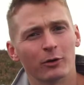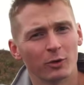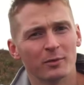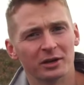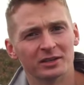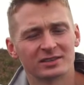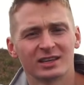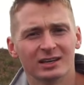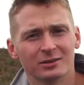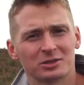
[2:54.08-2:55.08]
ruminants,
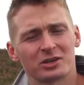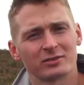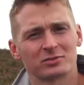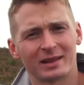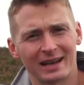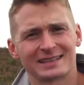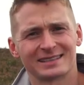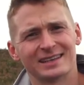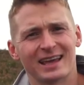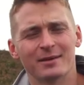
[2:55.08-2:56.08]
which comes from the
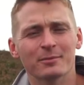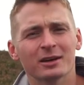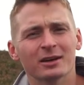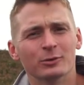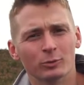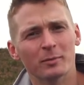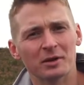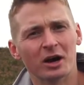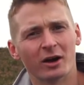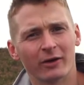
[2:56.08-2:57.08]
Latin name
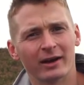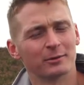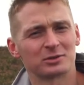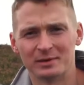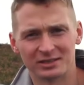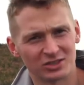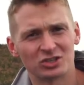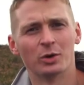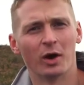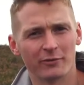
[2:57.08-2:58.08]
ruminare, which means to
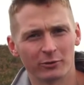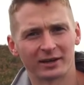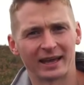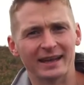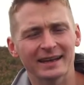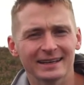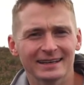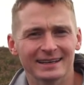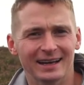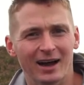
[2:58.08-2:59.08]
chew over again.
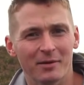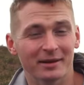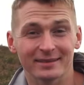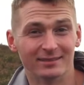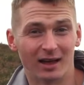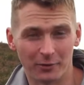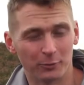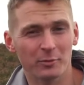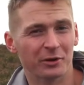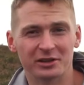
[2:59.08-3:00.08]
And other
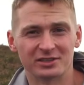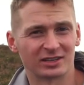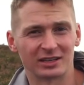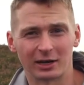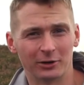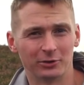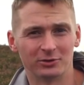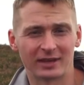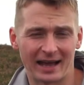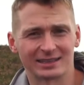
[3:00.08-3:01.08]
ruminants
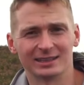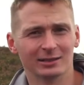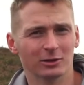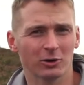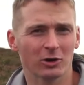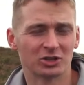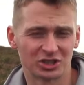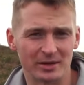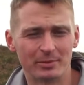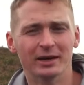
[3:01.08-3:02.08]
include cattle or
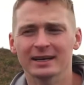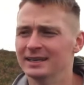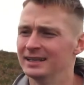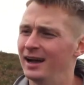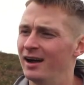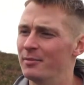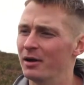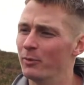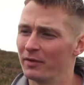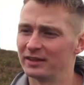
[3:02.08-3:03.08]
sheep.
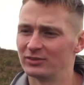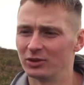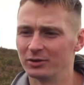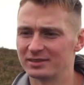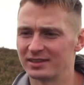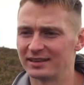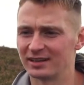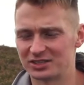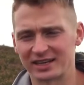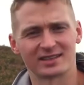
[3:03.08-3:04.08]
And what they do is they
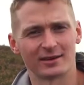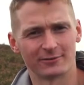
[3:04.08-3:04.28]
digest their